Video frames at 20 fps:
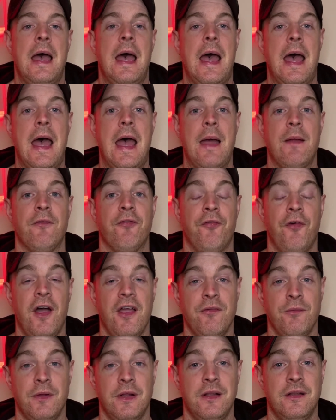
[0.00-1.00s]
uh,
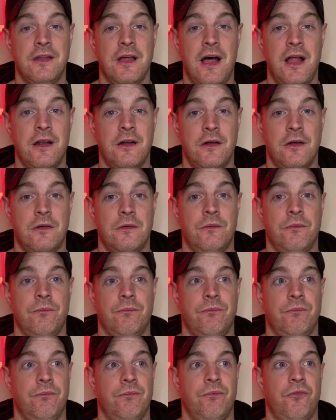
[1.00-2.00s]
five million dollar
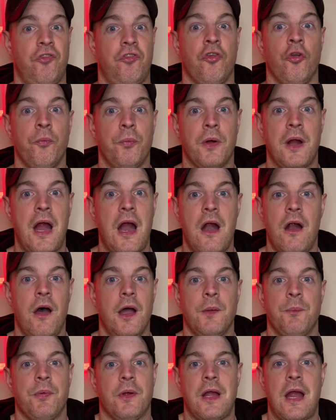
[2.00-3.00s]
supercar,
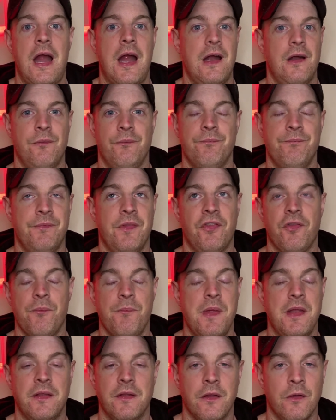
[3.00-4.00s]
hypercar. It's a
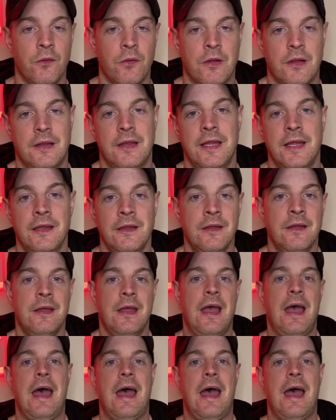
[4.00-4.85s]
mental looking thing.